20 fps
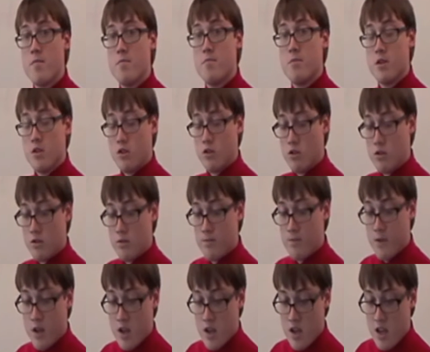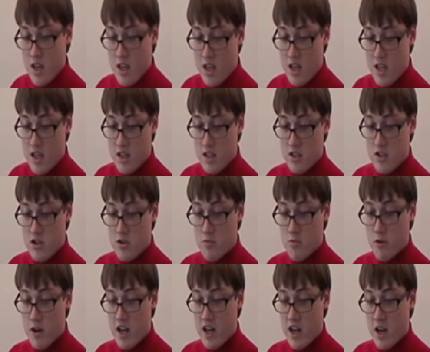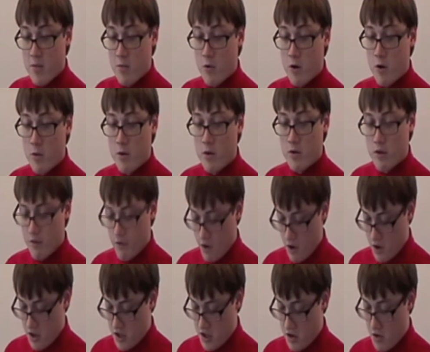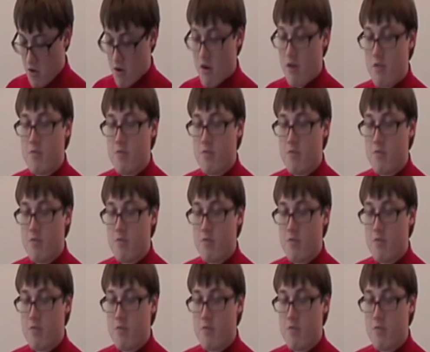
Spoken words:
bill is to break up what we refer to